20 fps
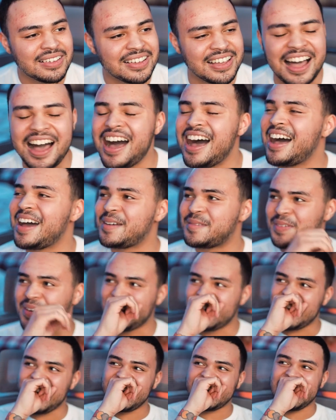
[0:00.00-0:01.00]
God,
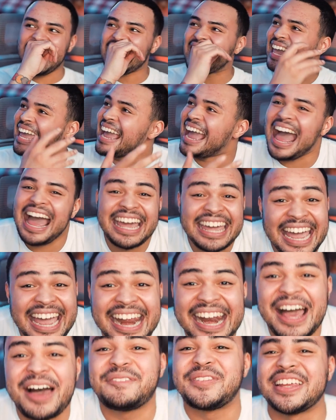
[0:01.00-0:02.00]
bro. Like, I can't, I
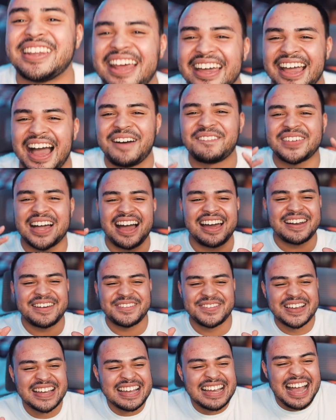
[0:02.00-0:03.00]
can't help it. Like, I'm kind
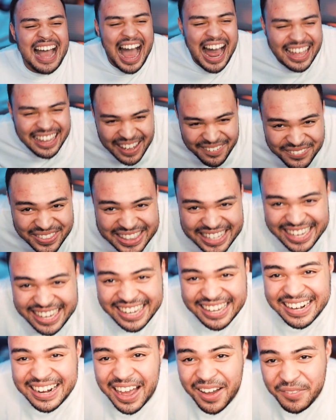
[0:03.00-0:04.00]
of, like, I'm
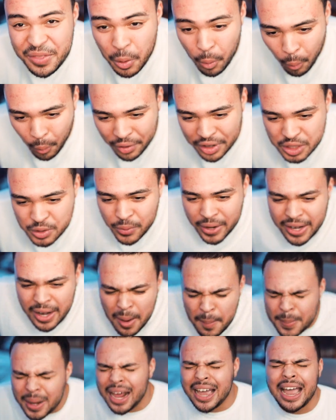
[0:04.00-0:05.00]
thinking of the worst right
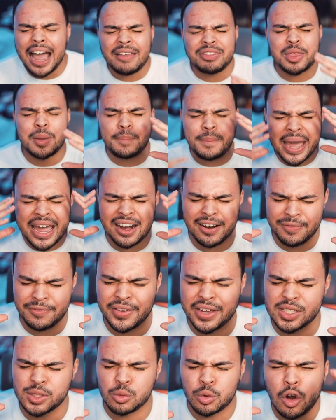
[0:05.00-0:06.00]
now, but I have to
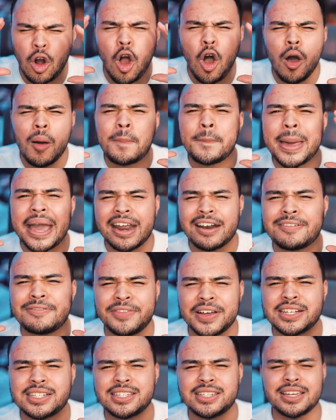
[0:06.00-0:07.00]
manifest. We're all
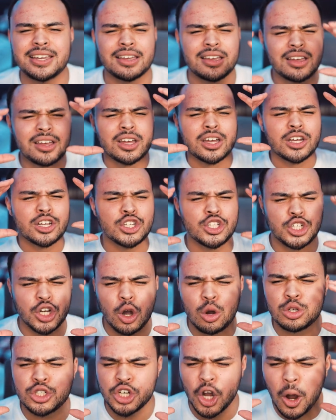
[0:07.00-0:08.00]
manifesting
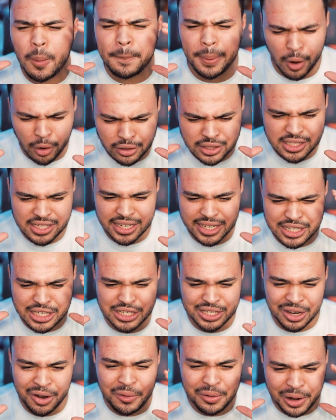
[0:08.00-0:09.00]
JoJo Part six
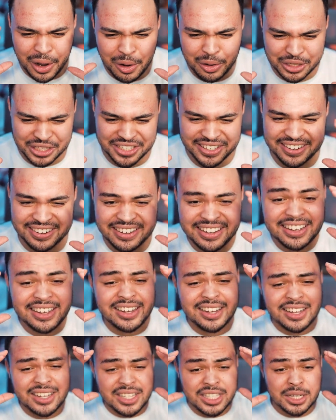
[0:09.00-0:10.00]
Stone Ocean
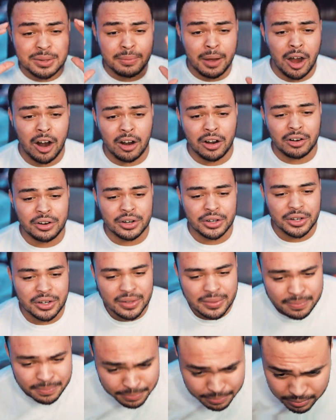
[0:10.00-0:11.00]
tomorrow,
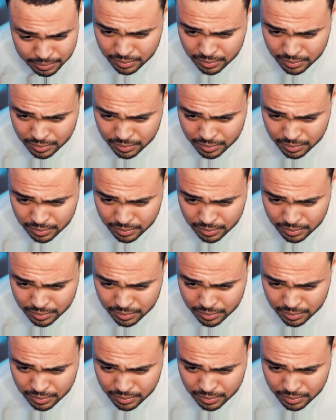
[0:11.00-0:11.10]
dude.